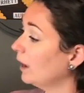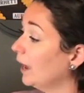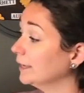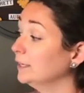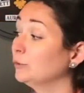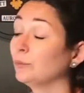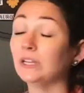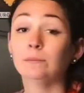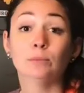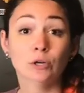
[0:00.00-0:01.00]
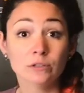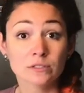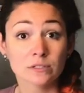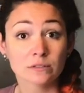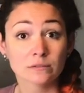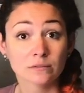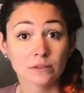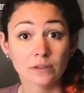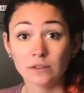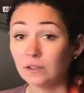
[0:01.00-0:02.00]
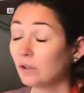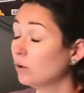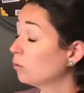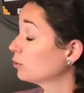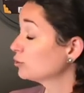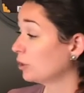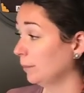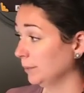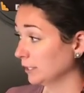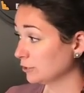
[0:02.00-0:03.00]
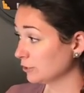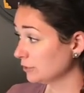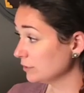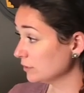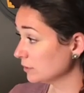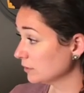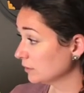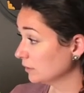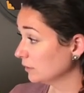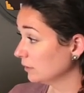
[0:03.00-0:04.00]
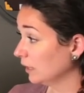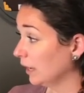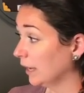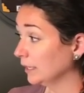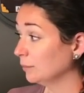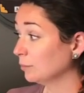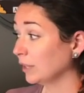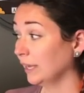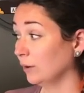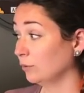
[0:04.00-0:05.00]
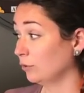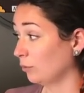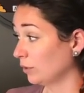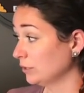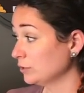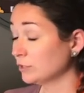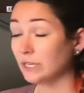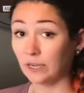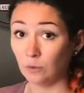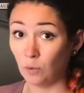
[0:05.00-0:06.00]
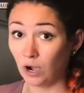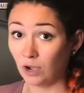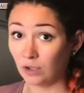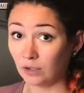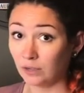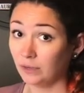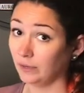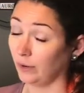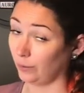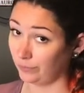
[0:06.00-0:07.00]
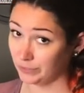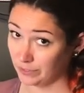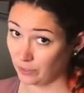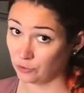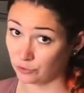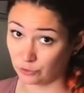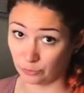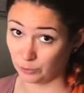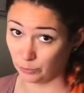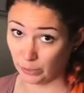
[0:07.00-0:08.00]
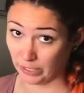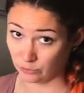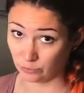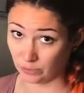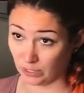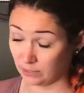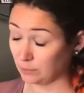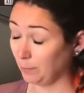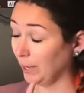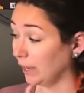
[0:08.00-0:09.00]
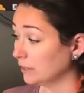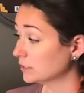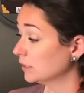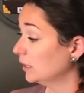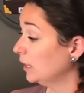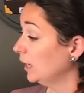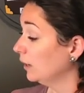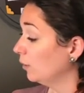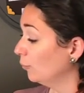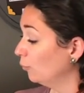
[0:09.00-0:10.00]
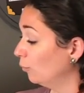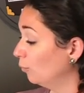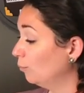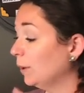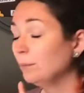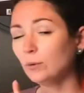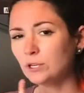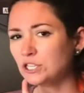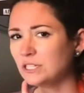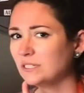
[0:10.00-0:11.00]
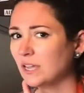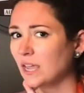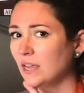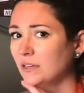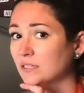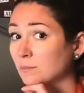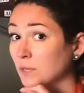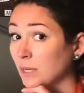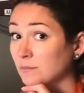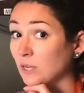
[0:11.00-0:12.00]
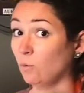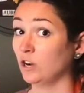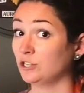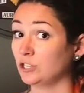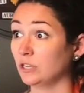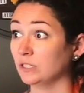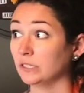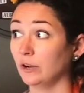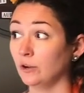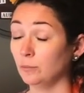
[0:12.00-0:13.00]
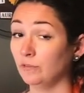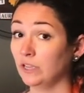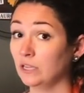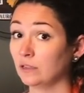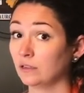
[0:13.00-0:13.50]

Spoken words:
I can read books or draw pictures. I can play outdoors or take a walk. Now, if it's thunderstorming, you can't do that. But remember when she said, sometimes I watch a scary movie?